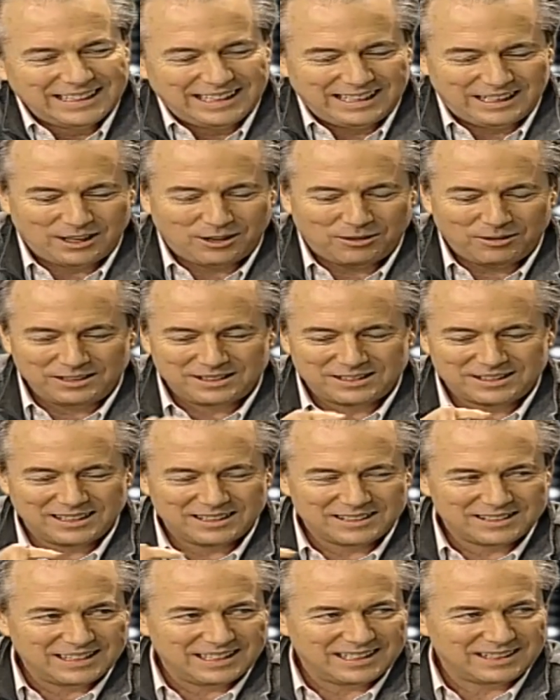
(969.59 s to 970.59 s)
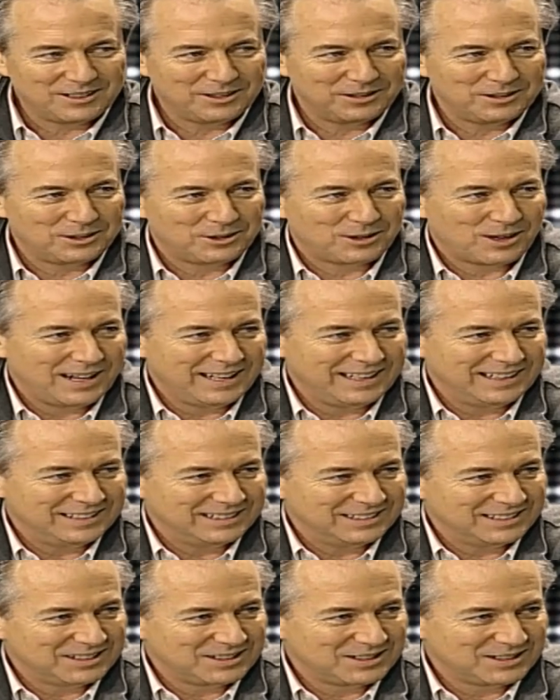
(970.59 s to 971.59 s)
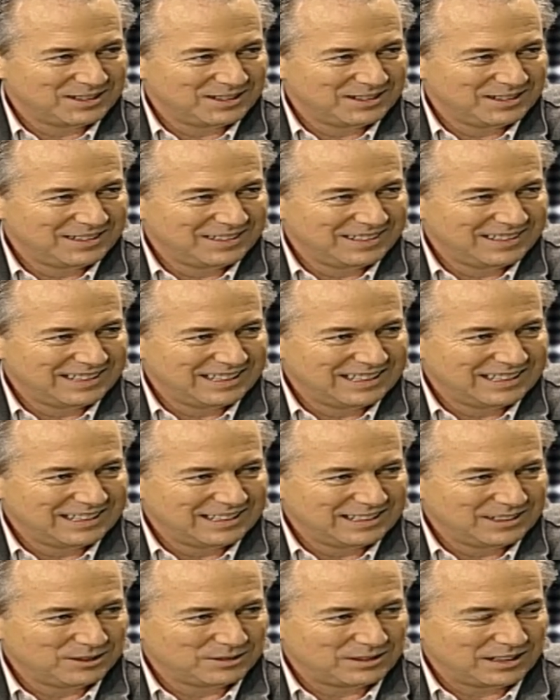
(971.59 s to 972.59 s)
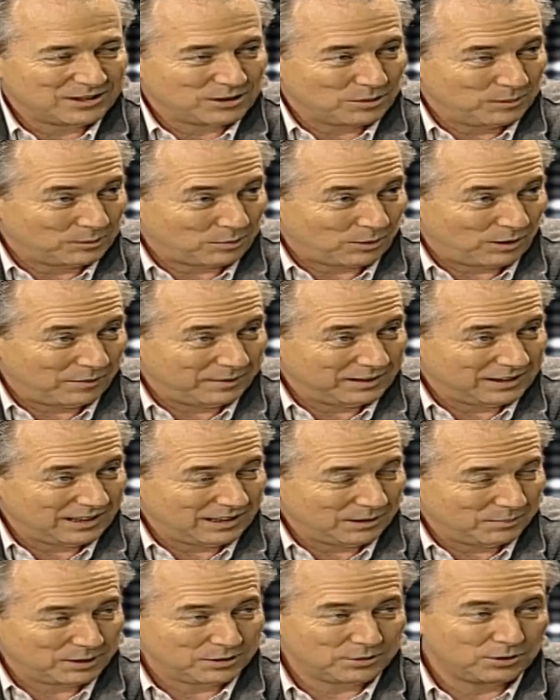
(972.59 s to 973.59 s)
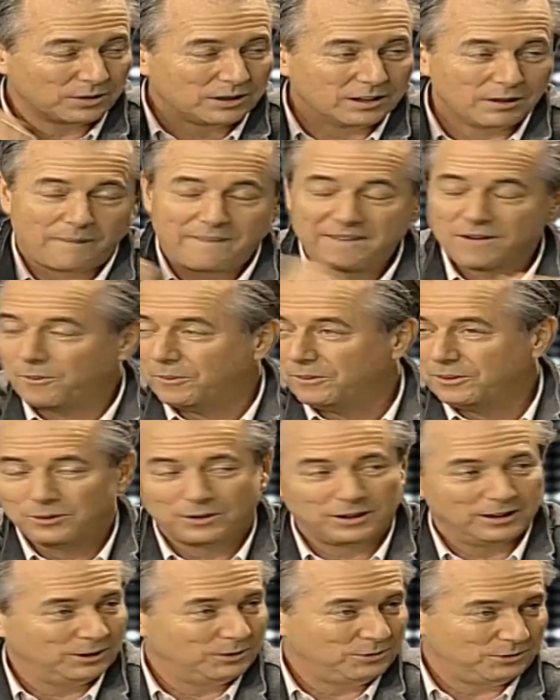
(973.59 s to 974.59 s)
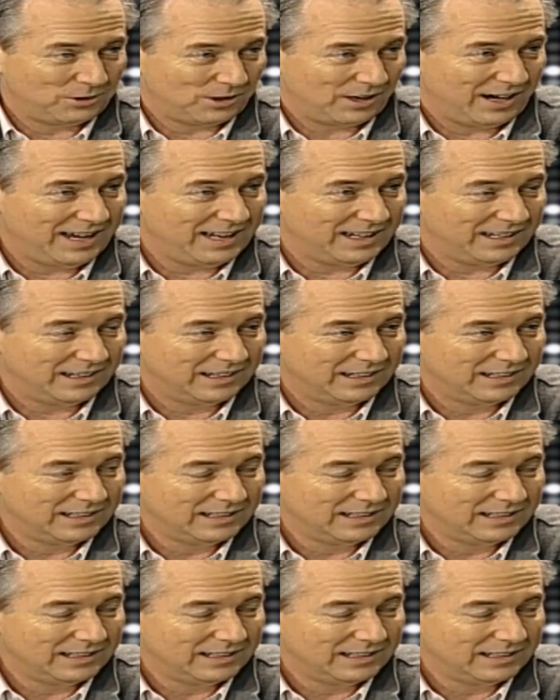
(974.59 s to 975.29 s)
It always says that on the trains. No te asomes por la ventana because mm -hmm. you, mm-hmm. can, you can lose your head.